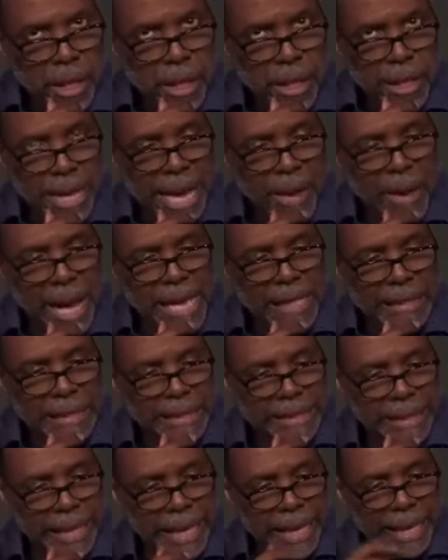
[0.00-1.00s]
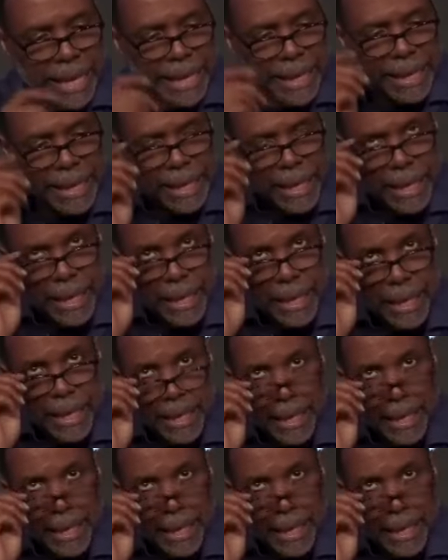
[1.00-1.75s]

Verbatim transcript: Now I say